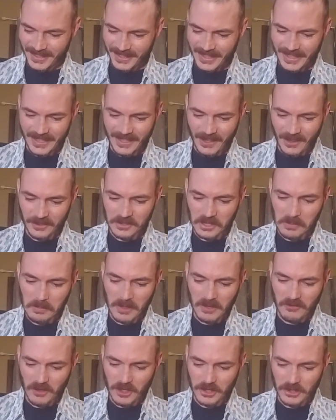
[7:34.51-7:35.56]
He knocked on
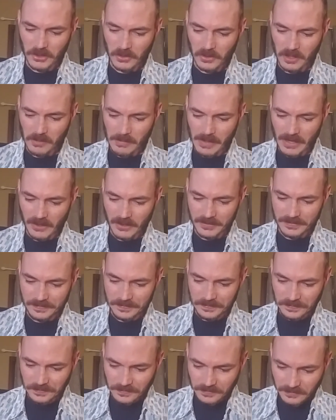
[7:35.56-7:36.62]
my front door about
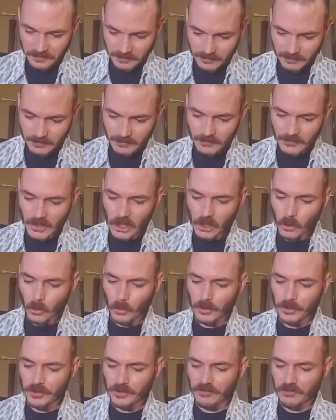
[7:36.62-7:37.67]

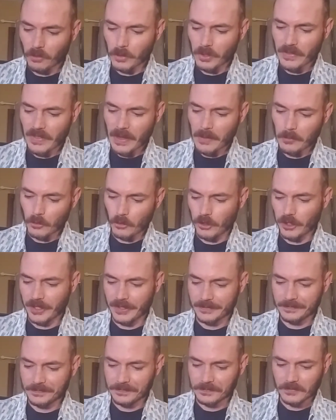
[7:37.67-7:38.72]
3:45 that
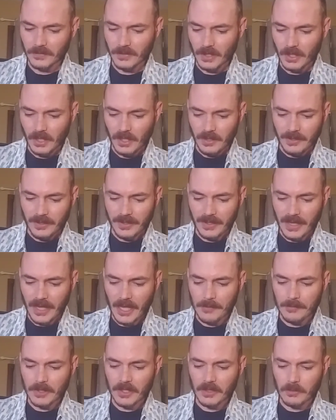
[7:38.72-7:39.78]
morning. He
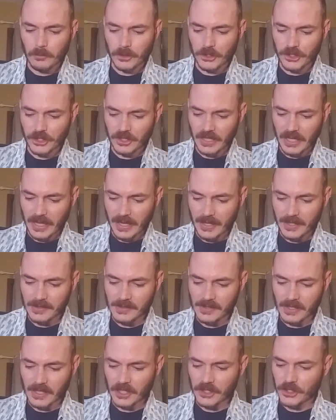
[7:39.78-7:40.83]
came in and we shook
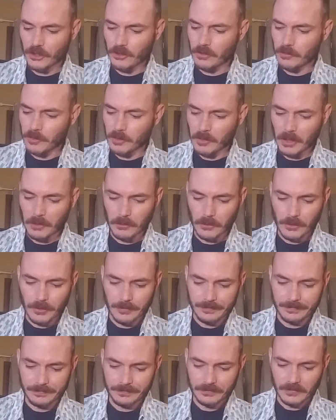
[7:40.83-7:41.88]
hands, and I showed him to my
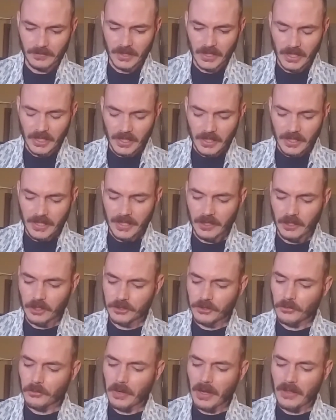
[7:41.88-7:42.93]
room. He
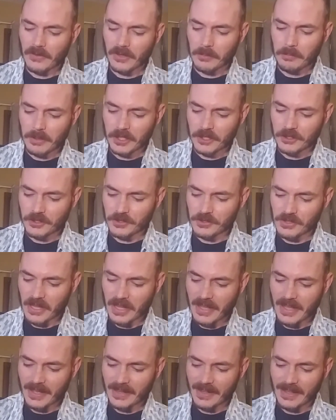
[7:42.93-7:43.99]
looked around at pictures I
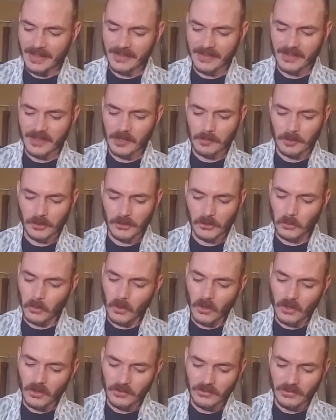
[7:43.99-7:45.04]
had hanging up on the
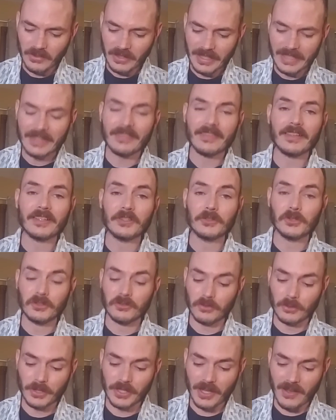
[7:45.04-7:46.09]
walls, anything to
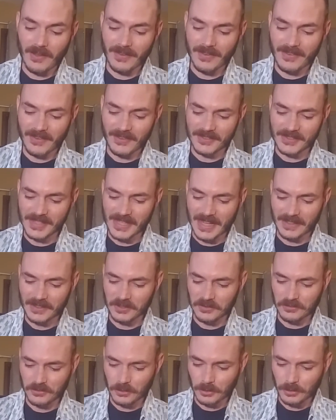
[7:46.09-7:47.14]
avoid eye contact,
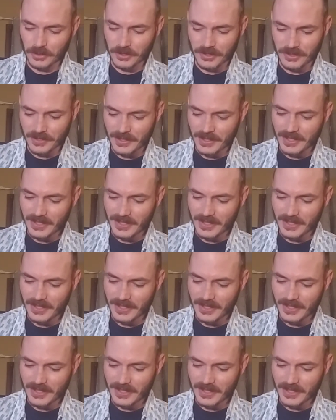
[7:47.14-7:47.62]
of course.